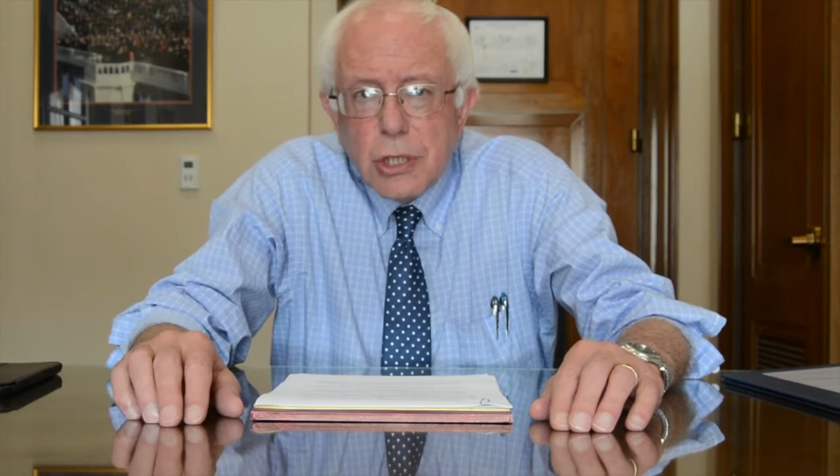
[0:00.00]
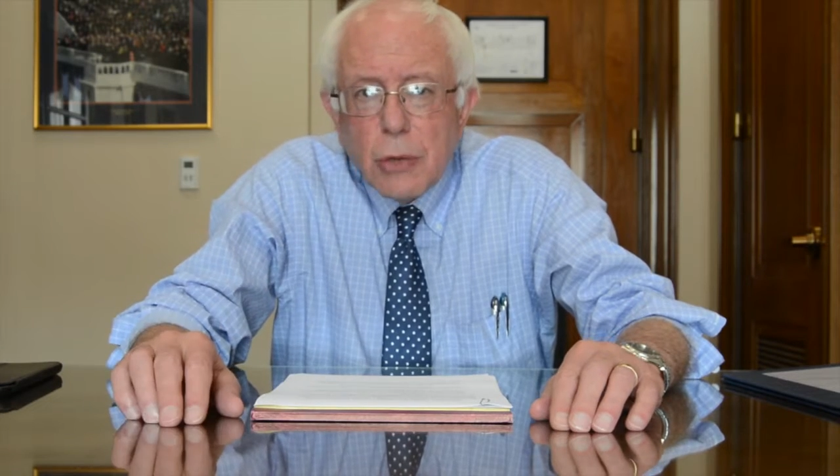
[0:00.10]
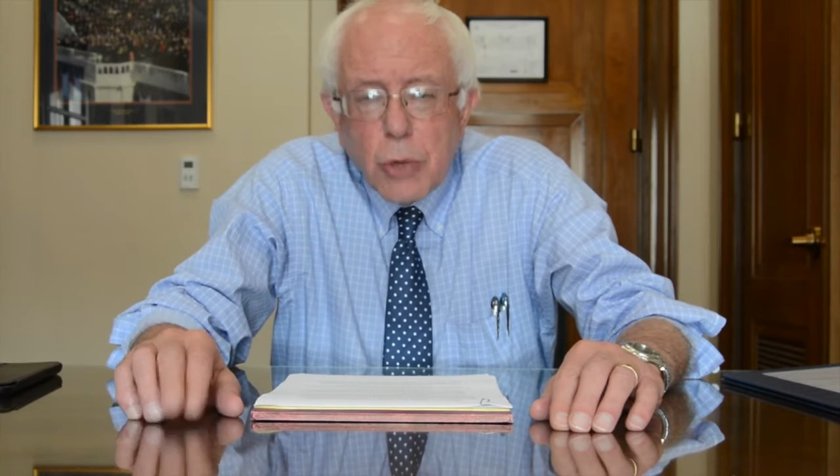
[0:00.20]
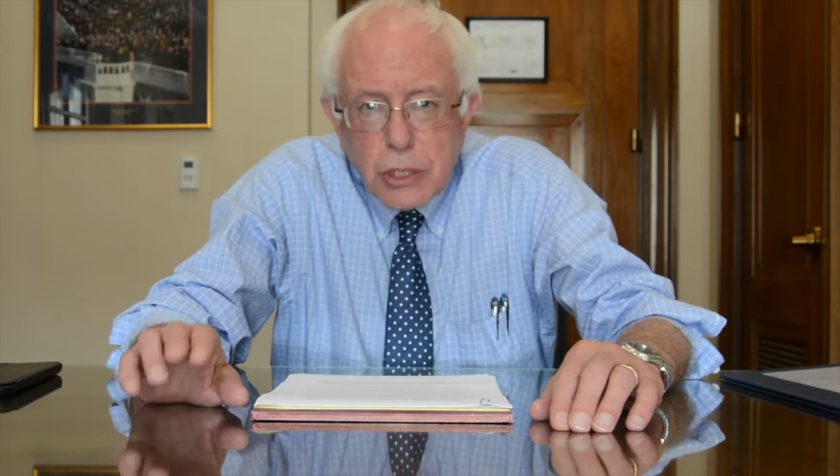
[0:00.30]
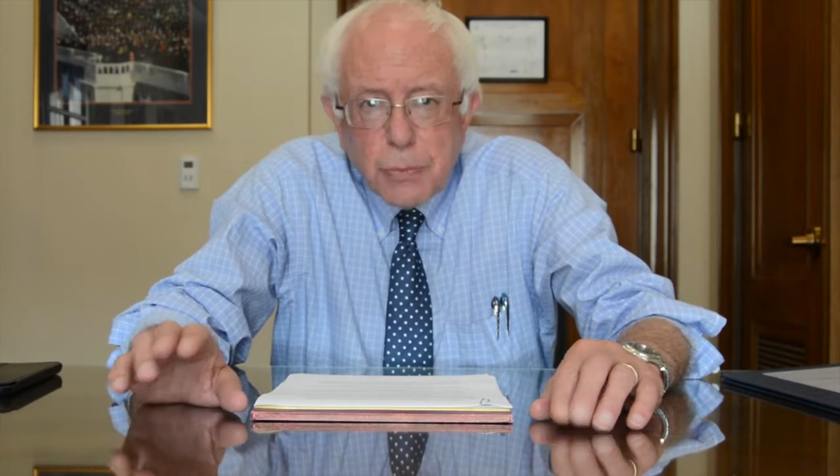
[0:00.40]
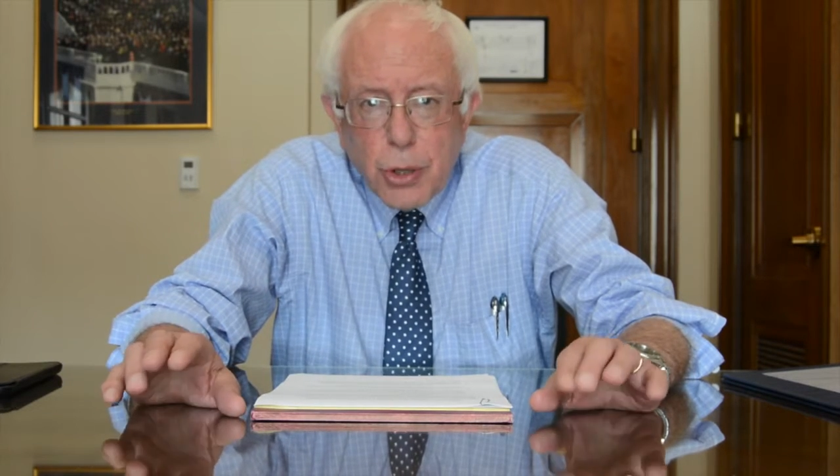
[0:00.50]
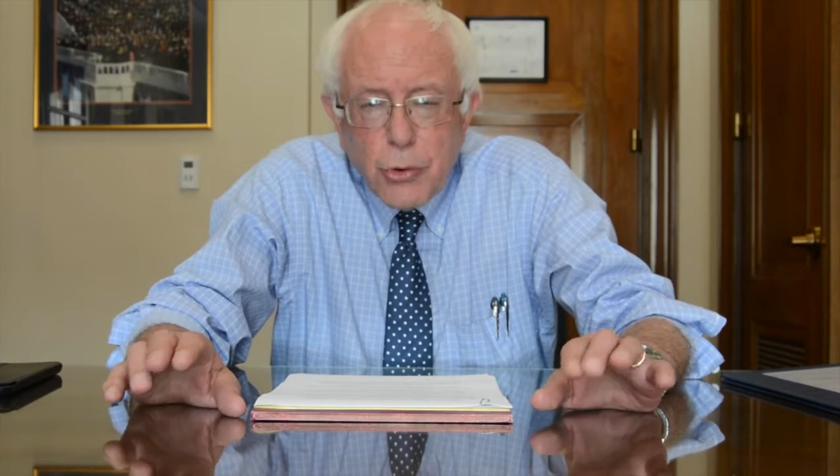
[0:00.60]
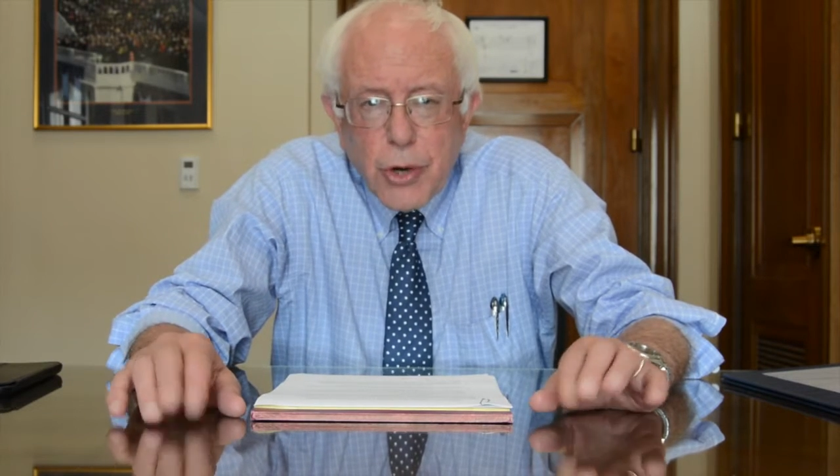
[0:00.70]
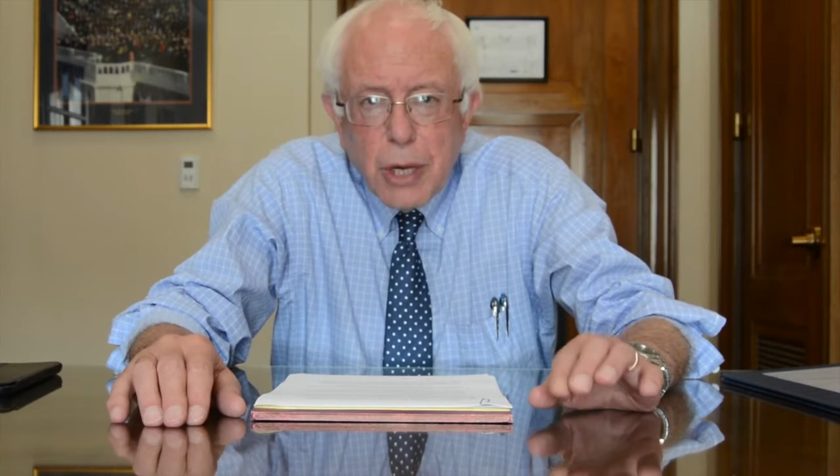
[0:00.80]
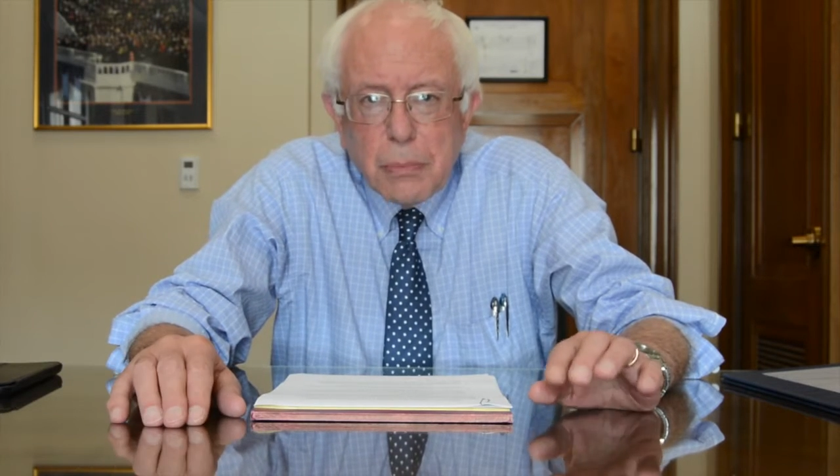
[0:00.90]
there was a
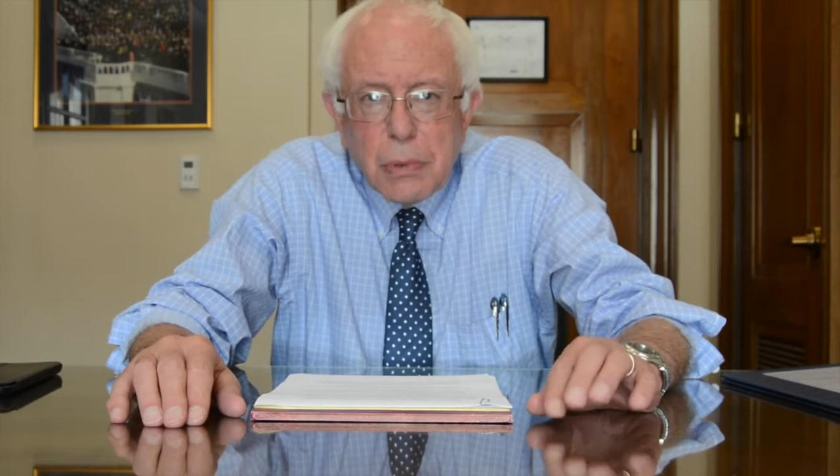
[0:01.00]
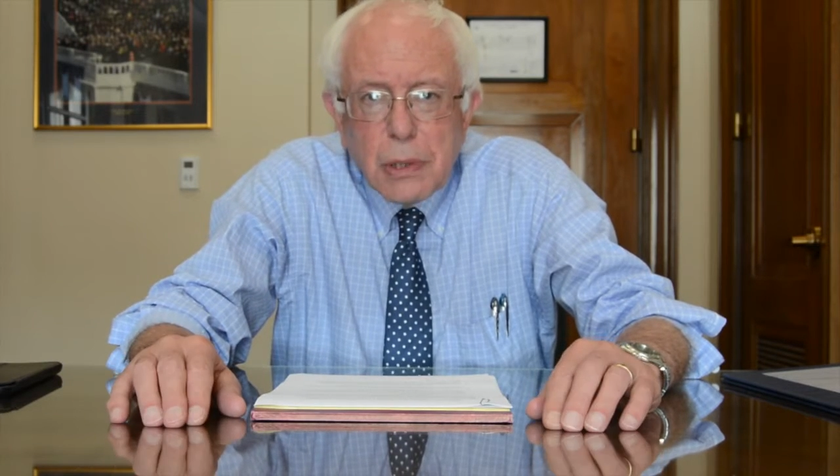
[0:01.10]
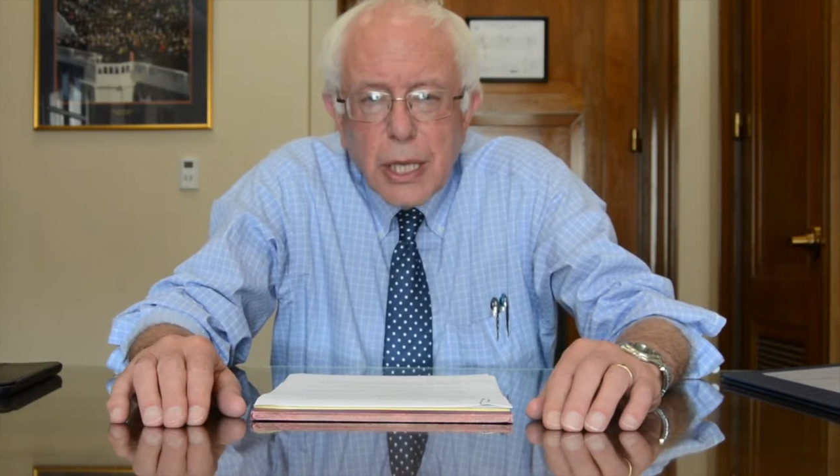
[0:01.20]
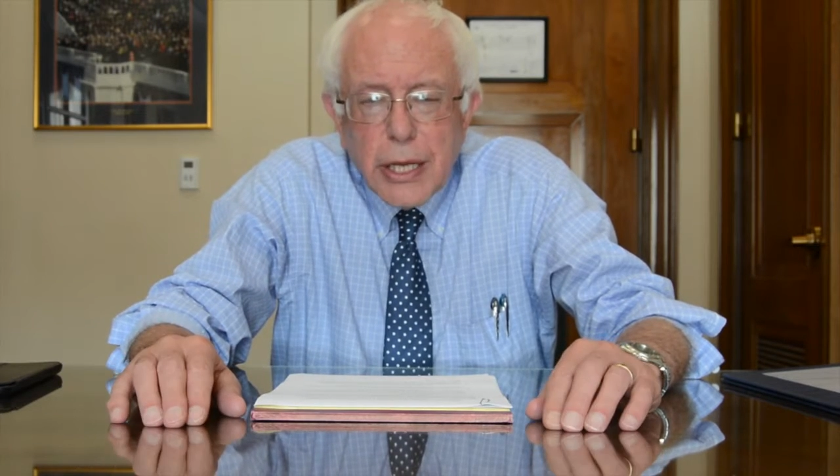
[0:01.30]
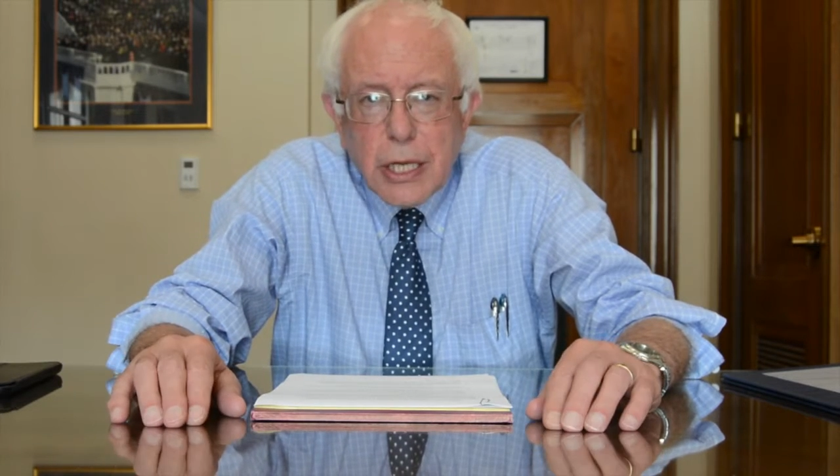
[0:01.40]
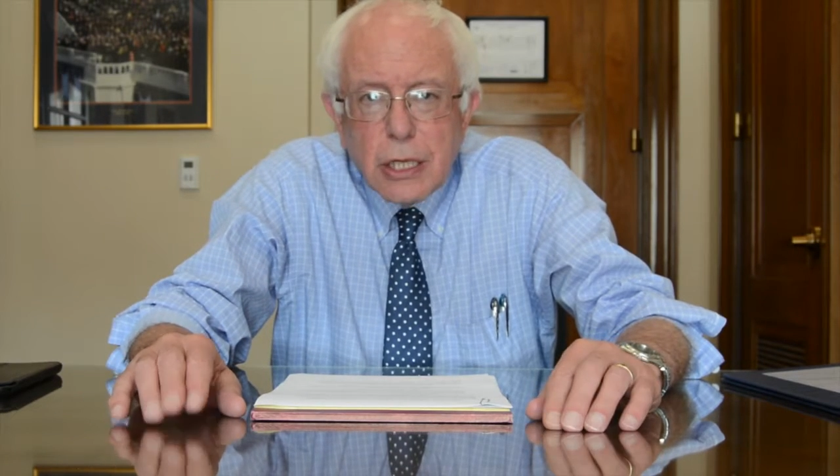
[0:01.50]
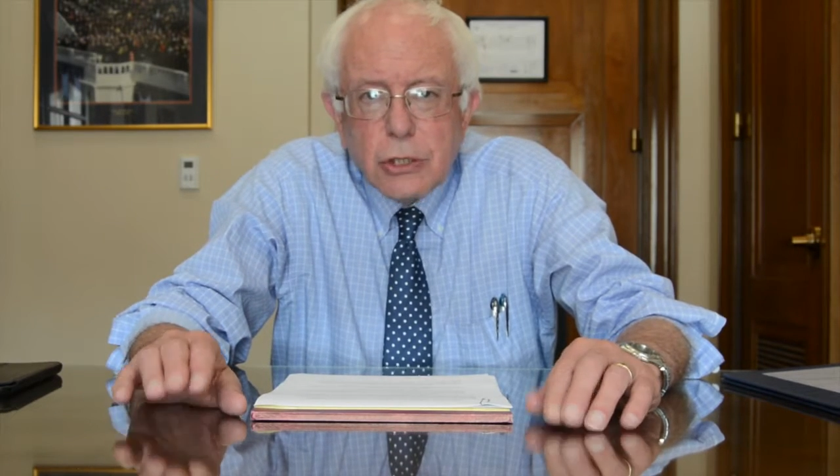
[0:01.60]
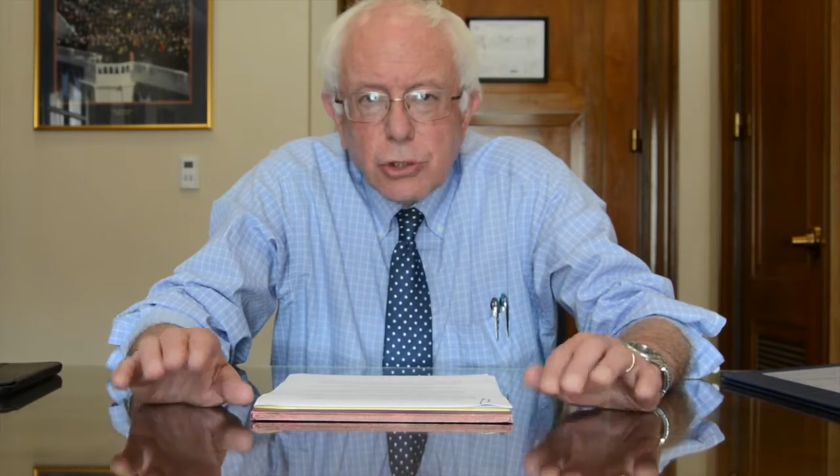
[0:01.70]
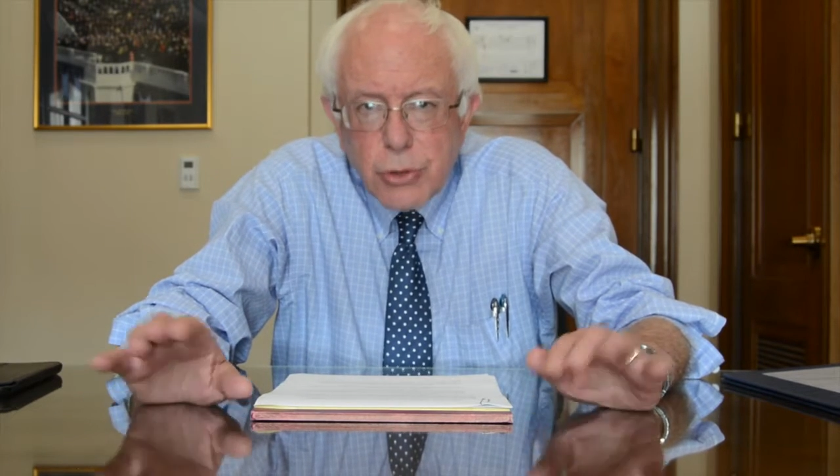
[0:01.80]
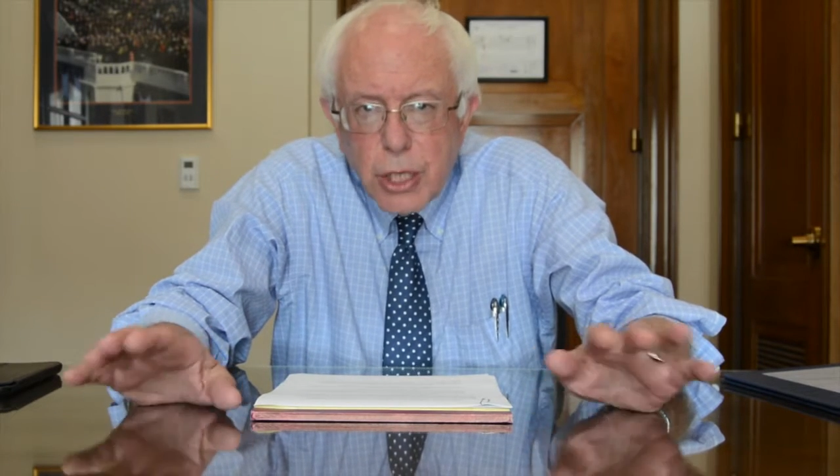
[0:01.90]
program like
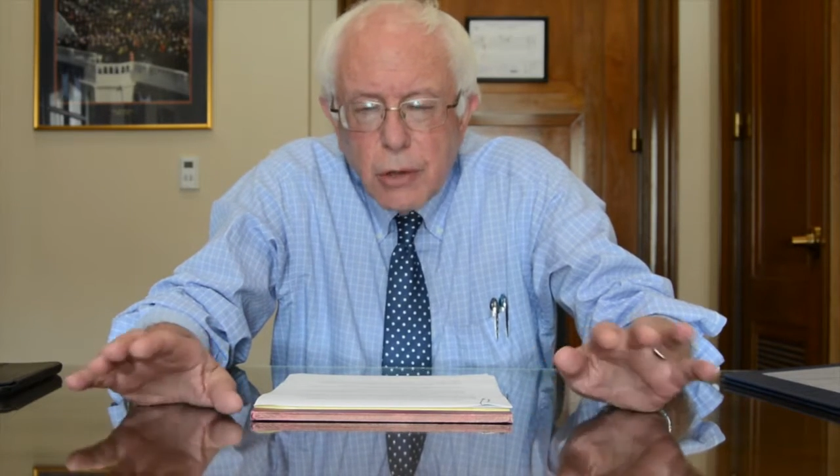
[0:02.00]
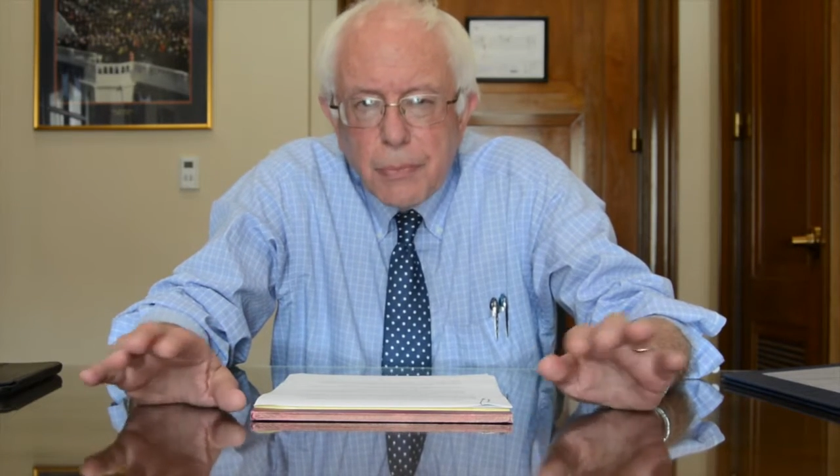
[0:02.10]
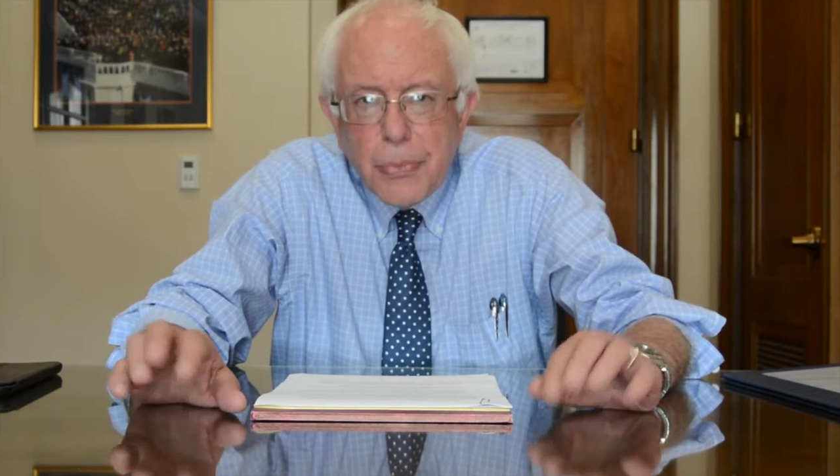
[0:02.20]
TRIO.